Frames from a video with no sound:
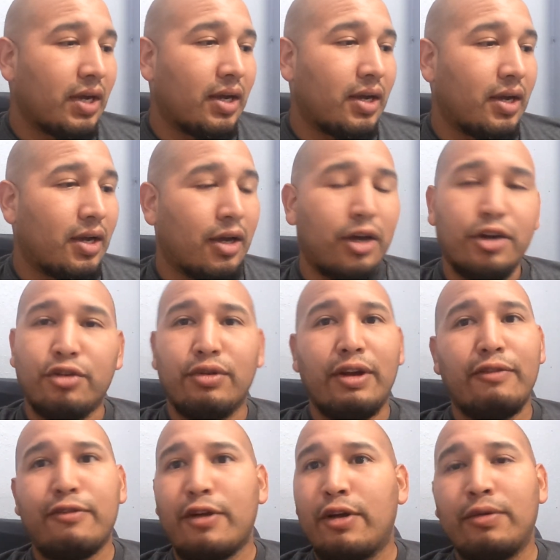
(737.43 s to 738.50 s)
Uh, Hunter
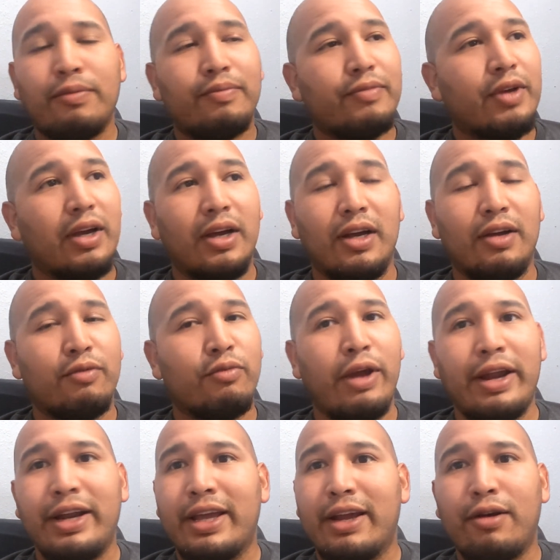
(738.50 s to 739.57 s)
Renfrow, uh,
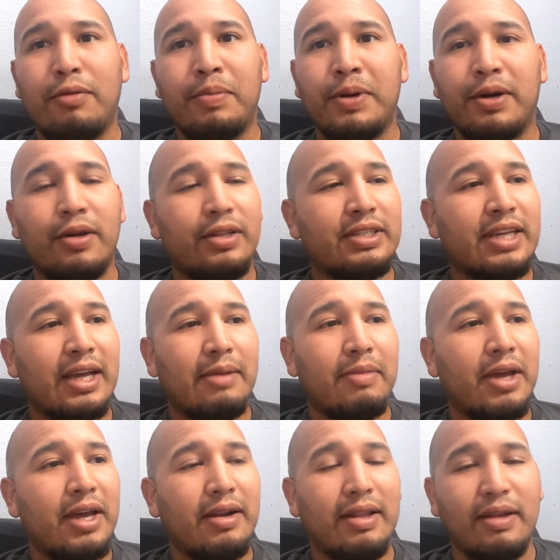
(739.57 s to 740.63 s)
ready to get open all the time,
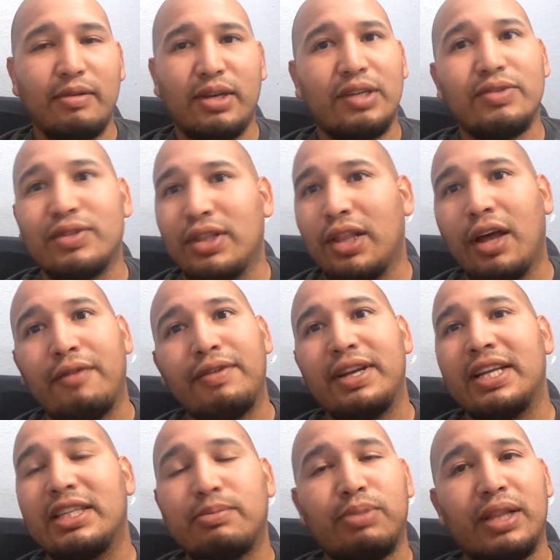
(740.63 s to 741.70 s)
man. I, was
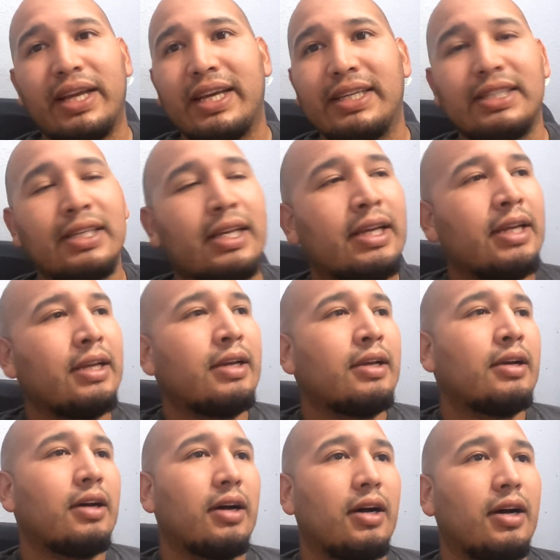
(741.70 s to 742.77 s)
loving his plays,
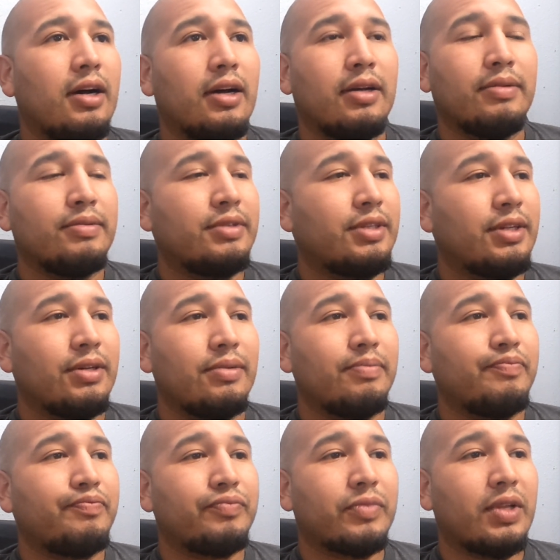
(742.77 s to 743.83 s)
uh,
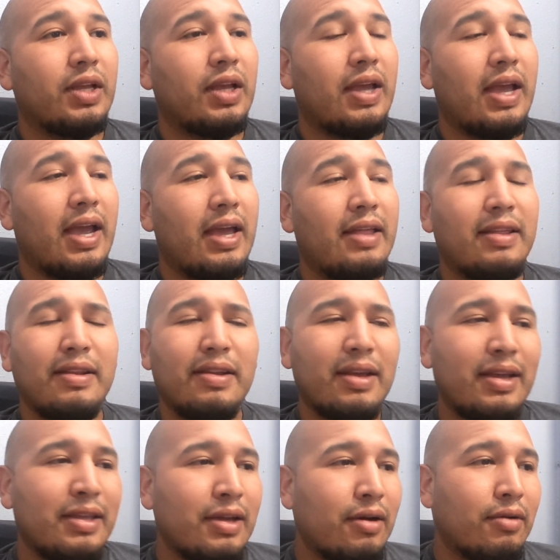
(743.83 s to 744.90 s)
dude. And
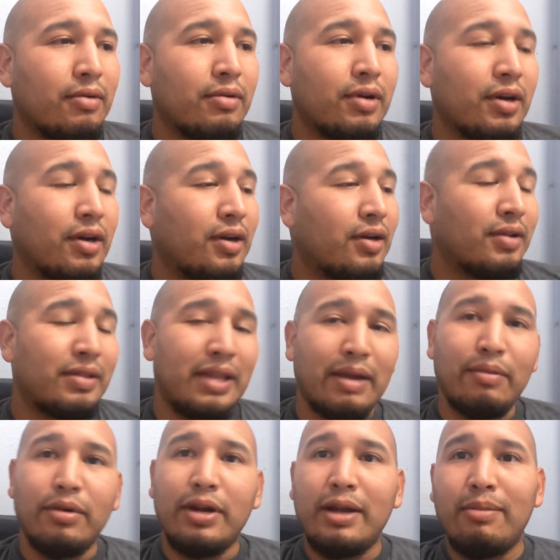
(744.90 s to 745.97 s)
yo, uh,
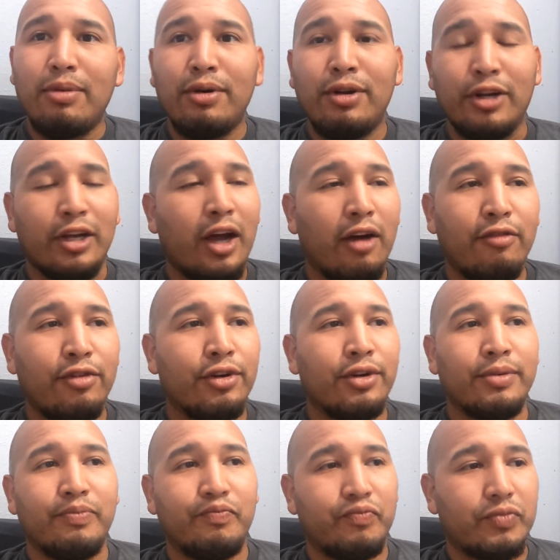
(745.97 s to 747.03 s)
they were able to
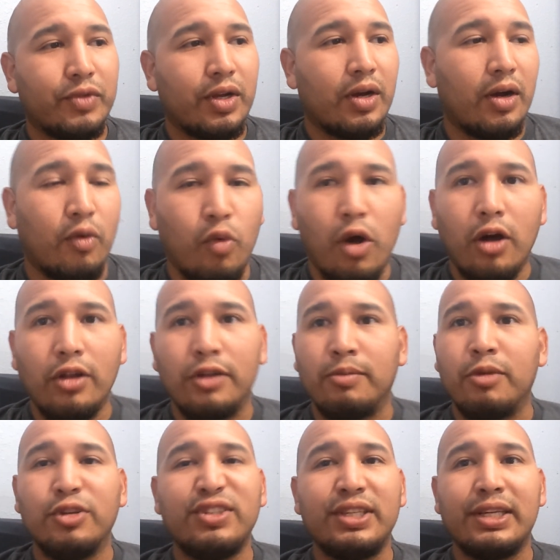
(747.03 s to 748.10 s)
cover Waller
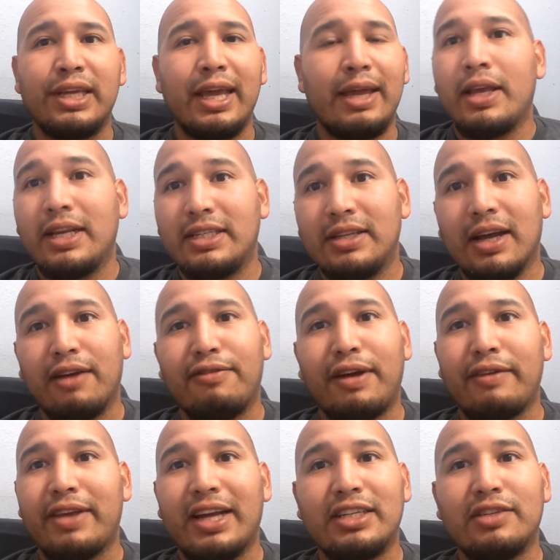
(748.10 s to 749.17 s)
most of the game. He still got
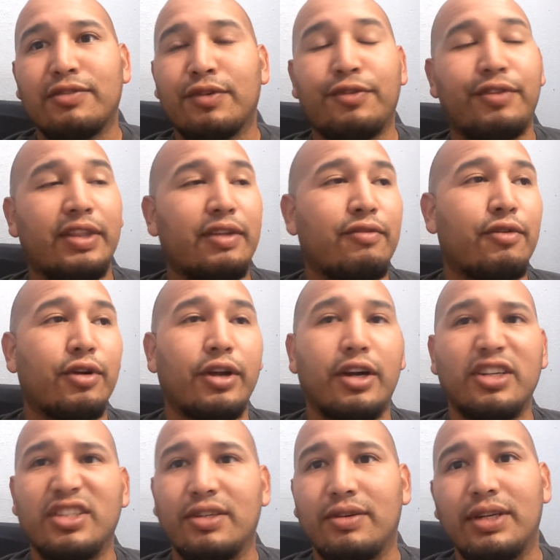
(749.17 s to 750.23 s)
five catches for 54
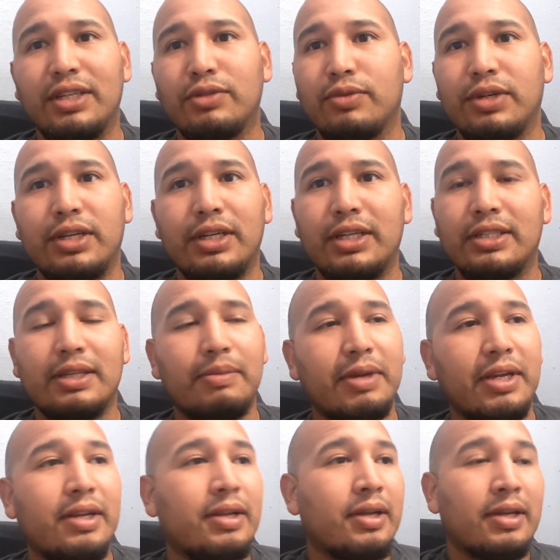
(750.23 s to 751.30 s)
yards, so it is what it is. I
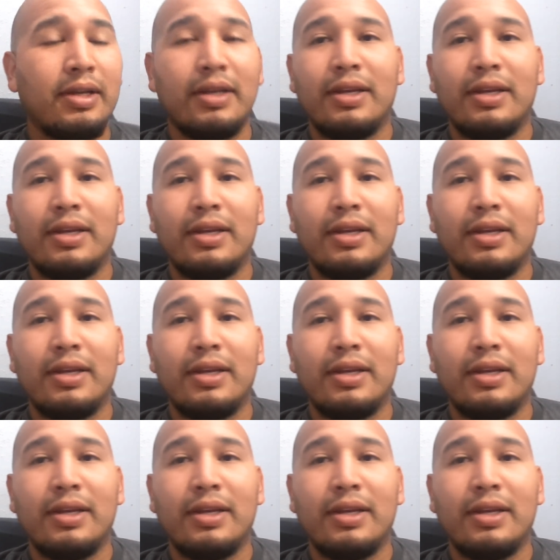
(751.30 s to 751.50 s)
mean,